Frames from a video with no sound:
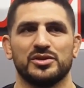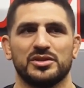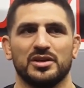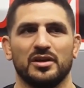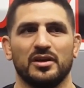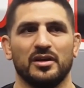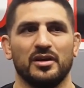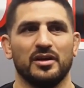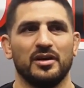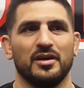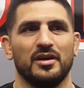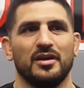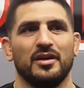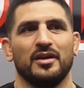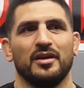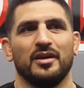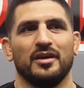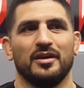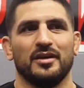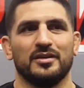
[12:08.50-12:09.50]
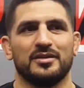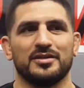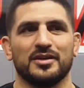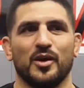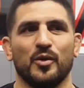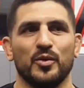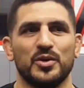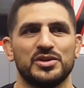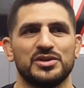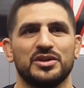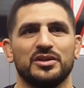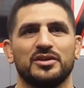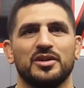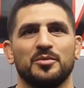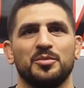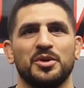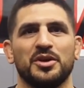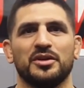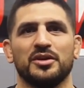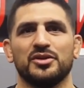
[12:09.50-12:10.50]
Of course, it's always good
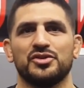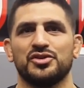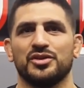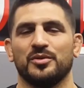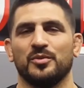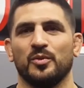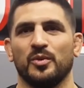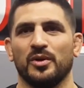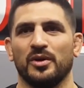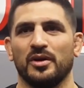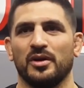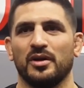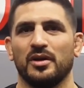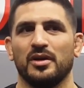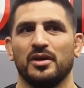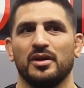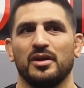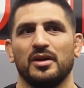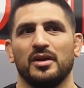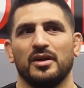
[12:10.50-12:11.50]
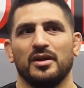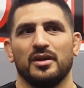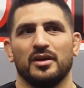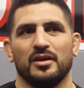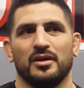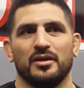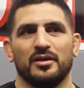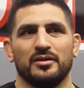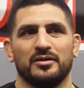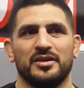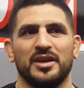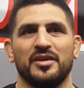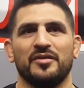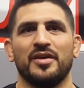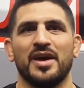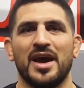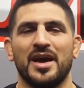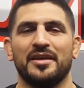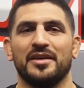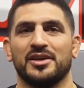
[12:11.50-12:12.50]
to be in a gym where they've
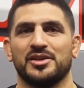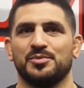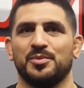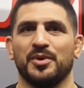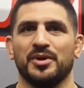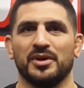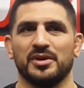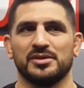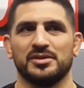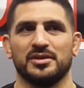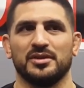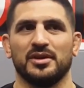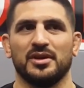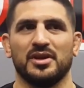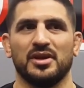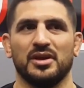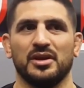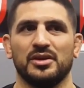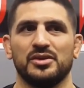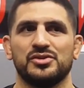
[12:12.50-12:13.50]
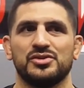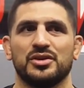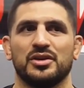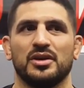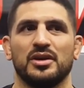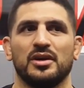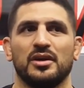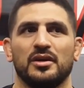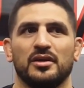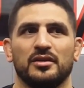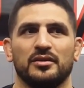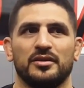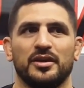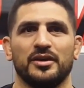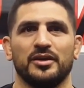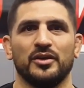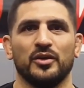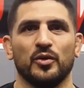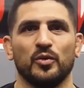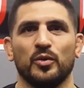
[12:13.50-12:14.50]
had experience in the cage.
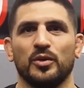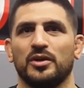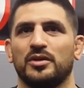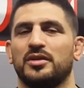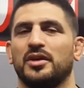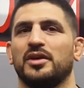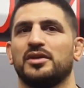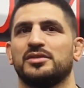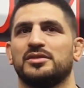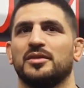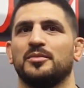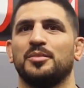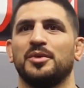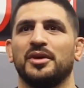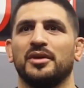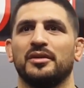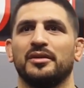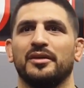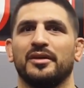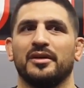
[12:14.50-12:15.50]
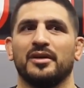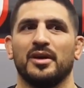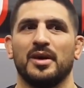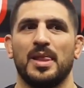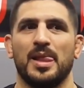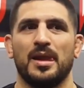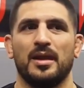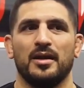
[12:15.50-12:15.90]
They know what it takes to be in there.